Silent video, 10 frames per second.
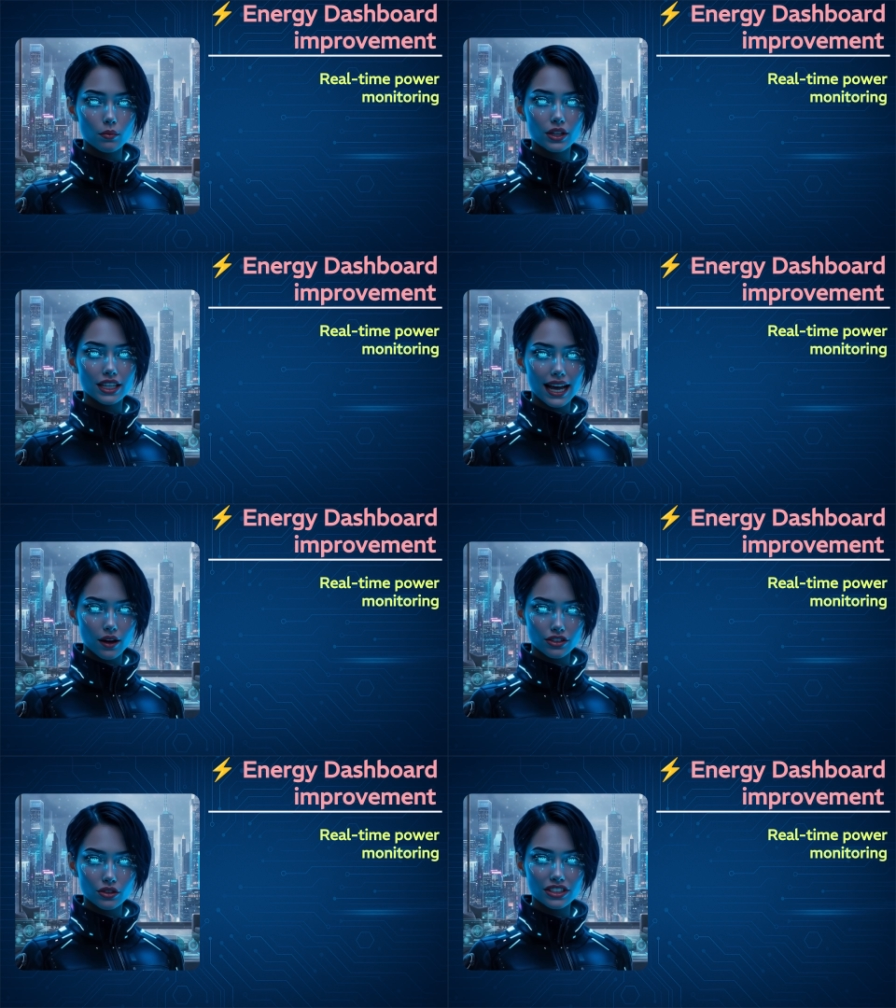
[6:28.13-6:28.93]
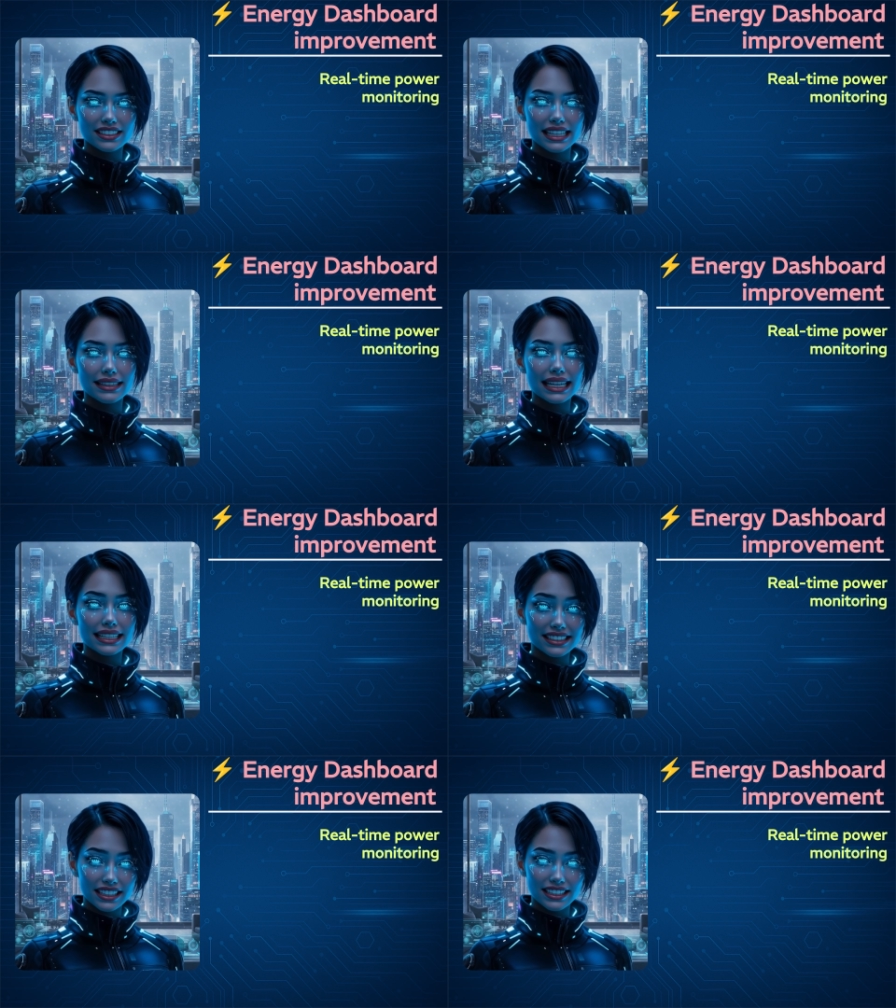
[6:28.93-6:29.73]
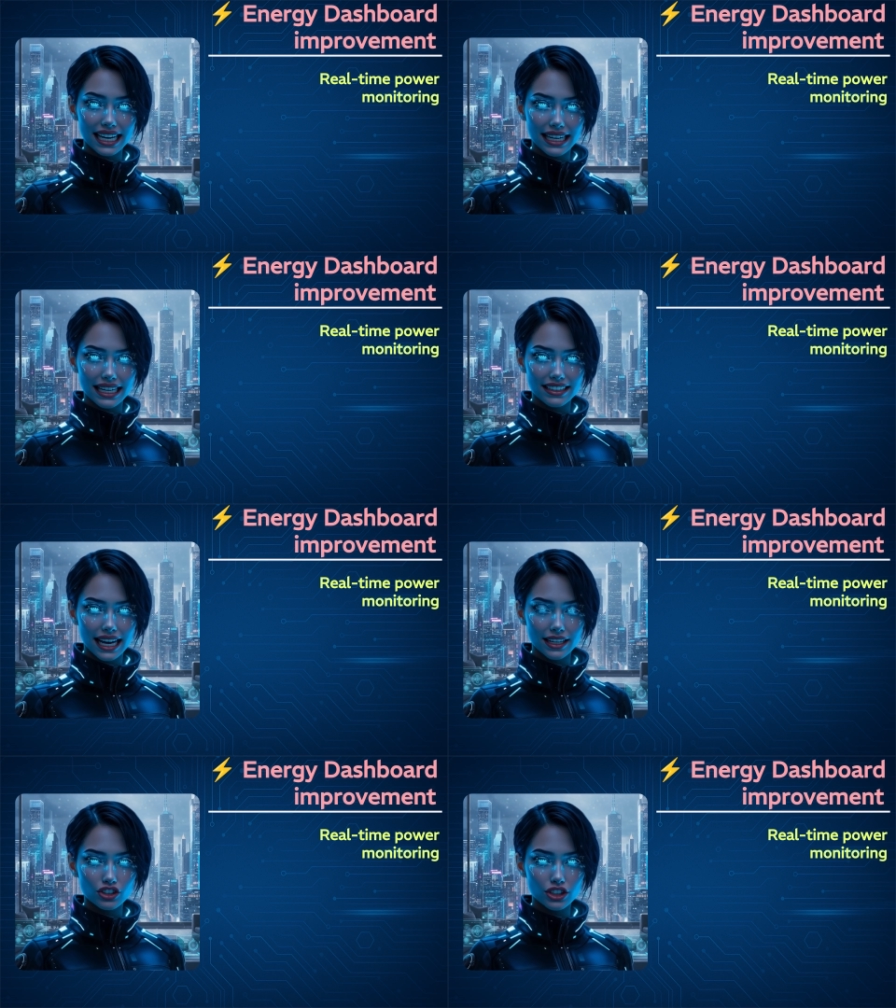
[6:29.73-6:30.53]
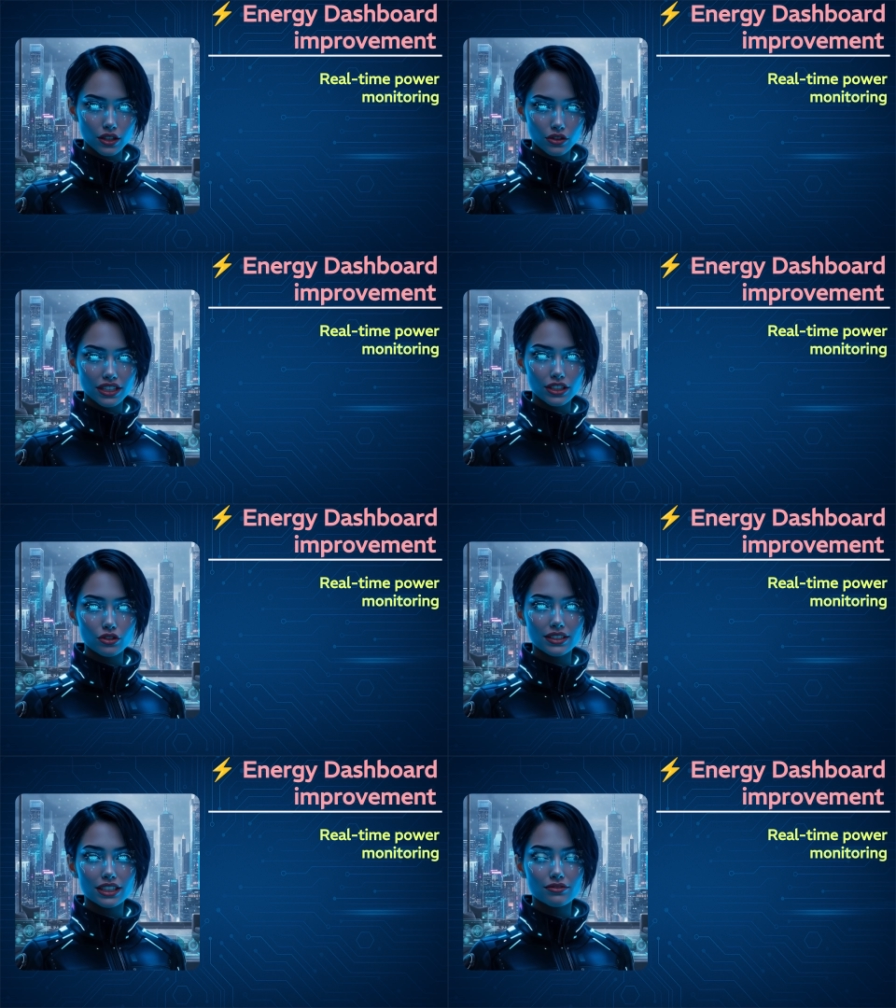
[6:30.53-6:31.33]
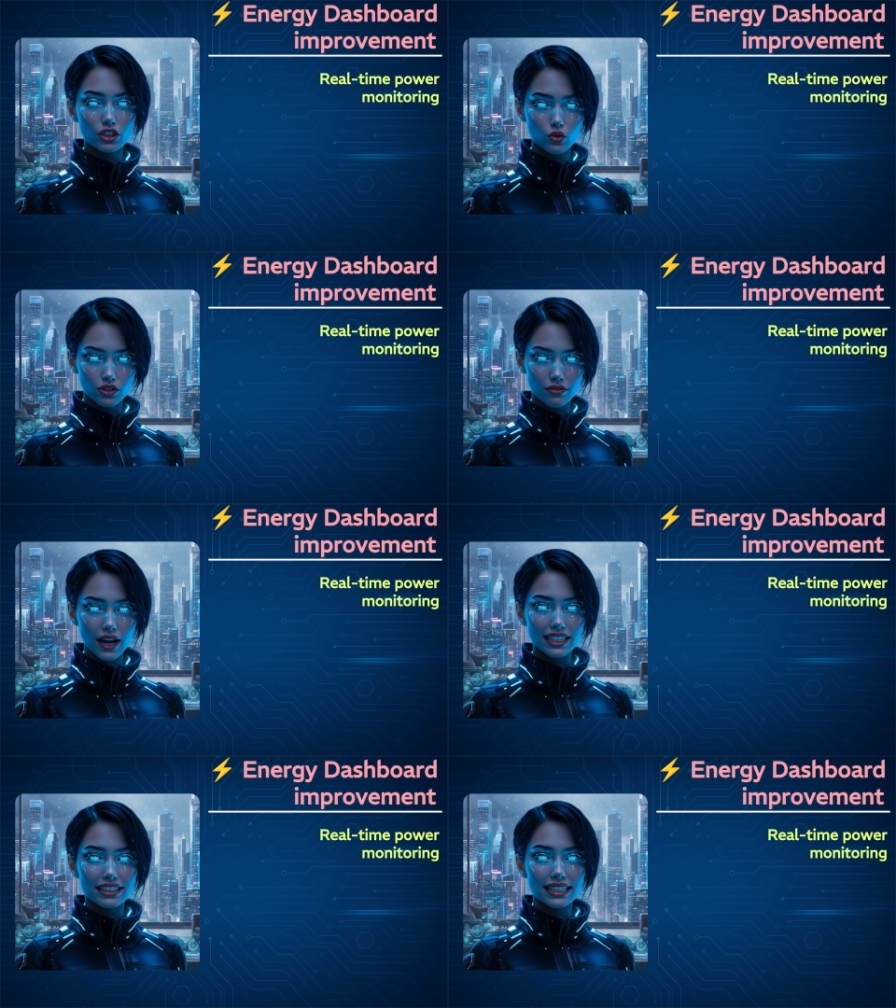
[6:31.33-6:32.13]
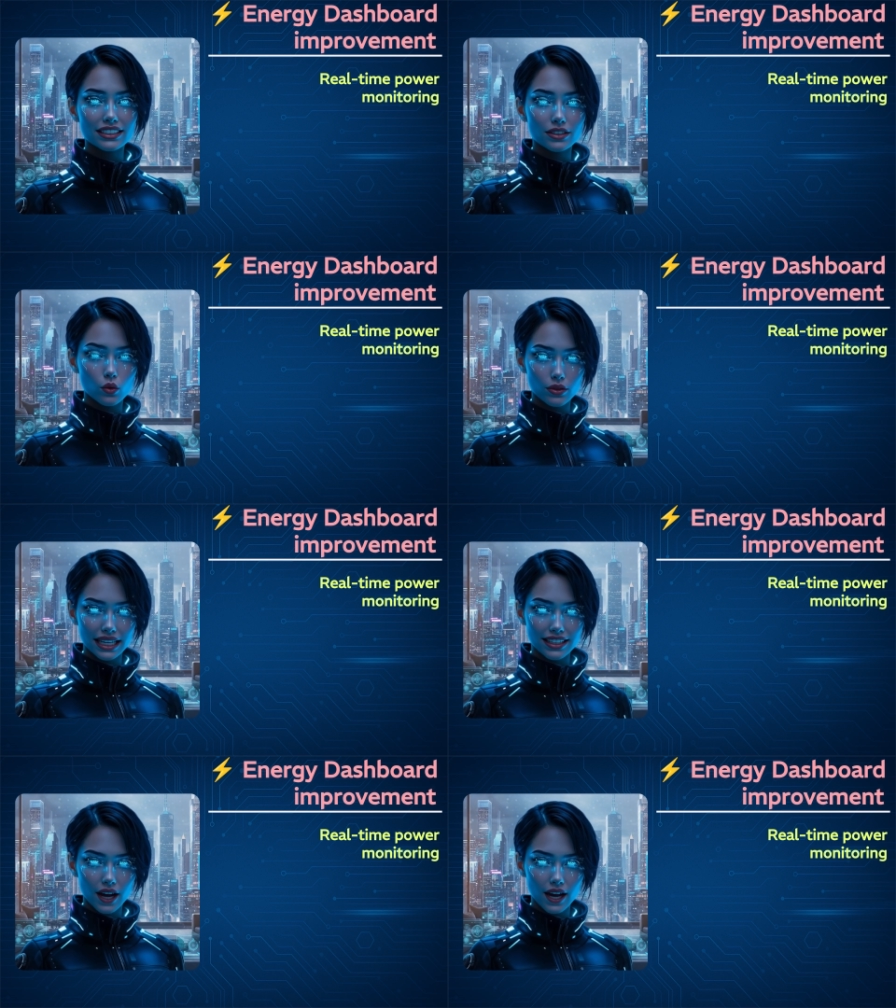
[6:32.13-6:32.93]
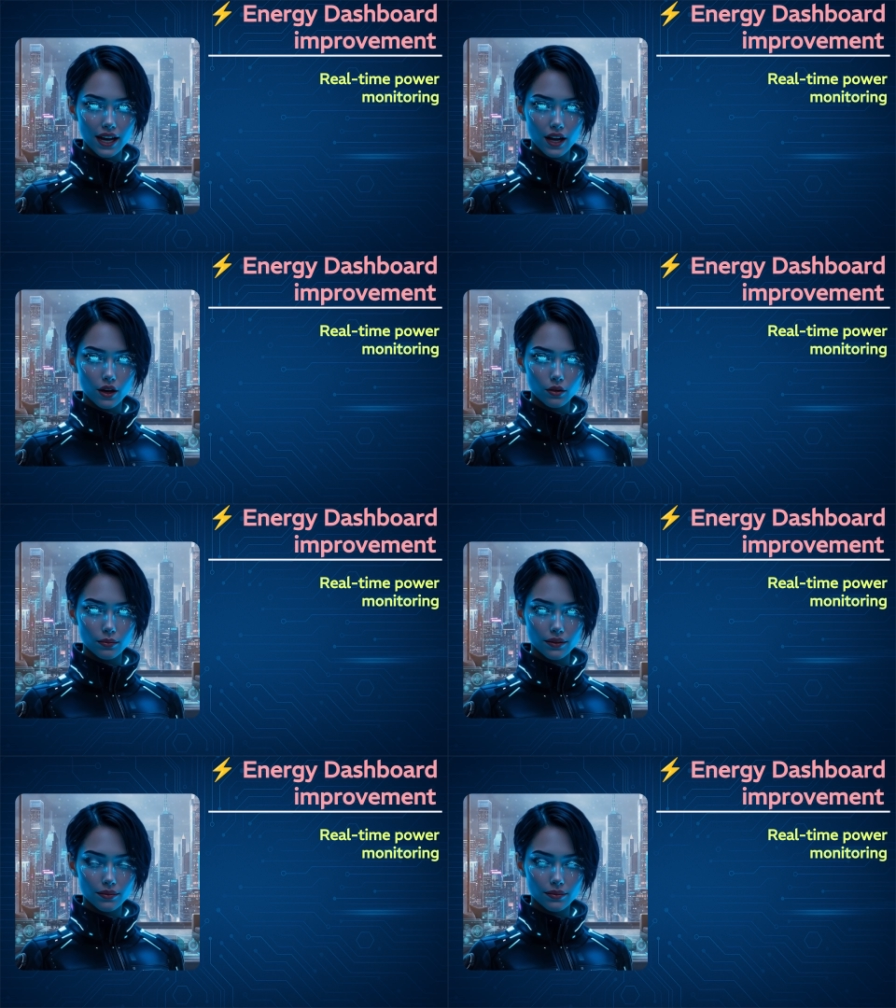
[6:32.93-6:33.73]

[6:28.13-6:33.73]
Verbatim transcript: which allows you to see the instantaneous energy usage of individual devices or the entire home.